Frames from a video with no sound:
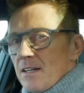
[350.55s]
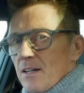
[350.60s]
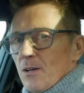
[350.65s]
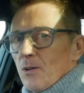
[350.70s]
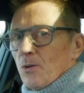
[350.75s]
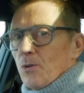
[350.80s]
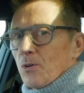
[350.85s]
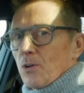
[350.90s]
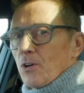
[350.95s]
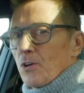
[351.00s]

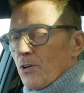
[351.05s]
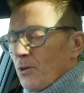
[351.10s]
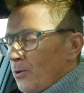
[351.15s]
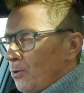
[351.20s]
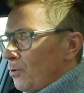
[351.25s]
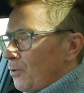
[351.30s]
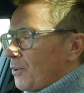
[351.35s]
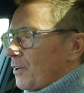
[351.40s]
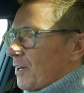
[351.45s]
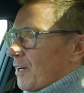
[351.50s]
or
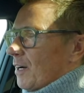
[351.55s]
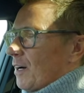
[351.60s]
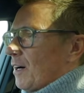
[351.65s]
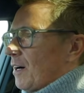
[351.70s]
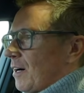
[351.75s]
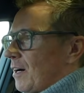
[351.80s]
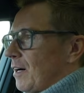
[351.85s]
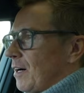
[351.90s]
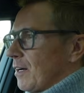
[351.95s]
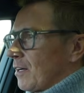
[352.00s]
cool the
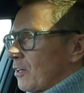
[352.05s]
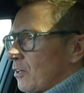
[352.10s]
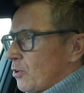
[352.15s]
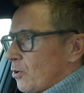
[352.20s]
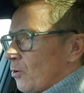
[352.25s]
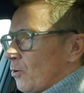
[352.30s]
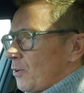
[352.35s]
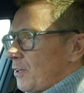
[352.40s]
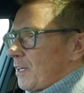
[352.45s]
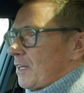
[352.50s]
car
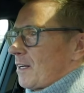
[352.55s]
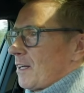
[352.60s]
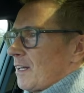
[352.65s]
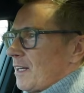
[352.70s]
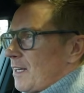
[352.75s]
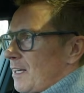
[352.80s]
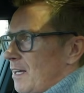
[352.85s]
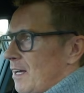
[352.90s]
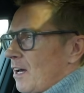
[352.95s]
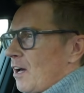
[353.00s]

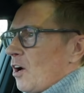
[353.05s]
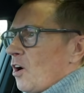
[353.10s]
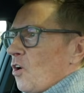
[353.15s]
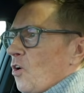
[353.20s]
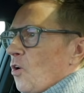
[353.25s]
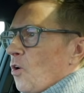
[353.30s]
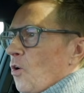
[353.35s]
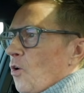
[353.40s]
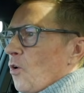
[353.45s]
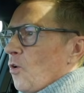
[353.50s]
accordingly,
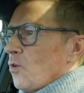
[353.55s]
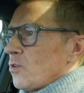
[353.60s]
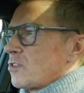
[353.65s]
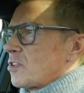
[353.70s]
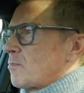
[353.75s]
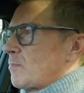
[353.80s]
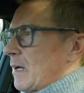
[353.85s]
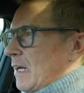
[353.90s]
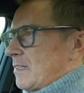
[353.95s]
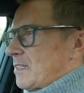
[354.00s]

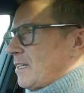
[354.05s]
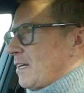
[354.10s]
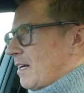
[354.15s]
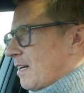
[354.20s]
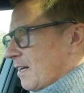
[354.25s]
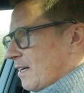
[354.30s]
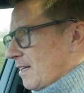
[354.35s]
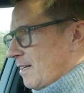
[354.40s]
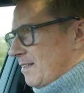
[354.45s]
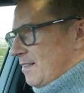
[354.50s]

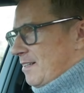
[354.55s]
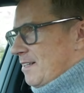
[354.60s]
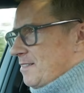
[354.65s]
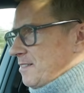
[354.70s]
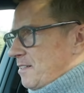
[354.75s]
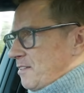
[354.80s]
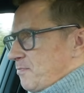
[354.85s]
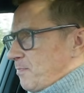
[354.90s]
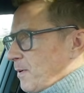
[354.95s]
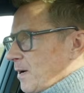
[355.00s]
automatically,
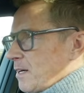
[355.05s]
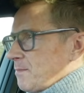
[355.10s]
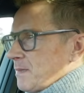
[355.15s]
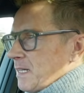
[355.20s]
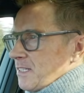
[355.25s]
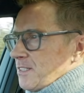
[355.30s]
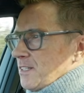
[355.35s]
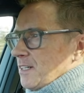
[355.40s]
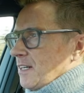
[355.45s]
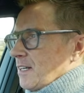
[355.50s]
as if by
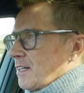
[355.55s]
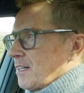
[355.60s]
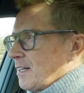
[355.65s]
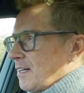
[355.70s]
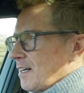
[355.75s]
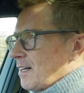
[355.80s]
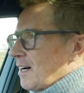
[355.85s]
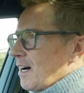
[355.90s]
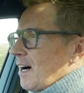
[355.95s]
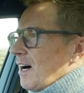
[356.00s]
magic.
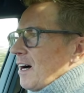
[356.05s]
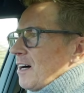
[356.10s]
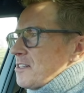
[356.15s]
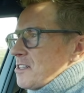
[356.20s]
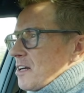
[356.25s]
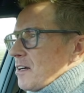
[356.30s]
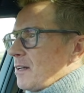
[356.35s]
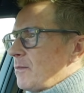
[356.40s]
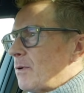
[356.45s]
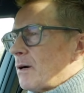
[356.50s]

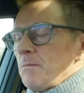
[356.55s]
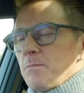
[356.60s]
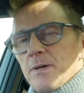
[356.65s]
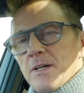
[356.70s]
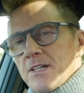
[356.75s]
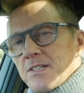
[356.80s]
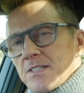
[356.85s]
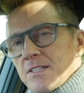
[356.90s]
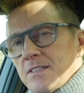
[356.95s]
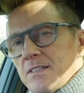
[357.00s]
There's only one
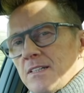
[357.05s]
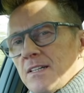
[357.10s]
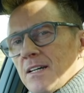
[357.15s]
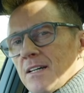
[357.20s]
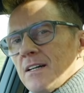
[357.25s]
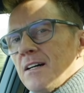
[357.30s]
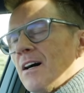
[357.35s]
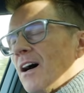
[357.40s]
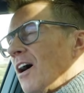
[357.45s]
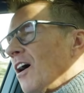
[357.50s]
person in
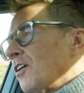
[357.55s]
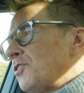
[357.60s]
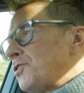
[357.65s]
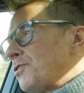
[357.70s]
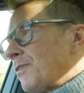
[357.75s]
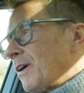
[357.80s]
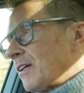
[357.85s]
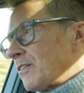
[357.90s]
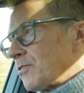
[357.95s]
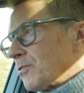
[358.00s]
it. I'll
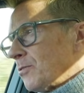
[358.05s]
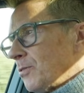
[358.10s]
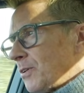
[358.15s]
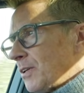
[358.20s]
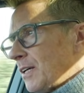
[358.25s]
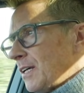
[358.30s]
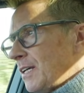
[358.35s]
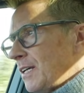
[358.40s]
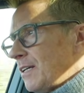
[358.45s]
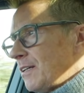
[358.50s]
direct all
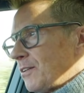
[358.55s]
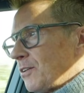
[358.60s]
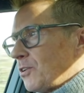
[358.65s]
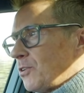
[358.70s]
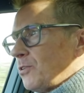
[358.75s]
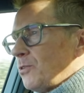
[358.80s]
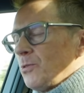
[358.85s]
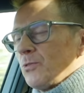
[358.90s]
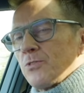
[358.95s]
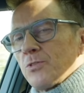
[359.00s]
the heat and
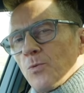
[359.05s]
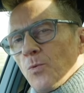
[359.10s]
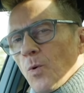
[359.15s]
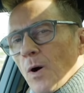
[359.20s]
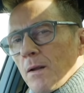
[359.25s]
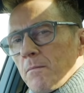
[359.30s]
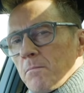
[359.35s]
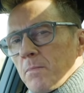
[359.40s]
cool to one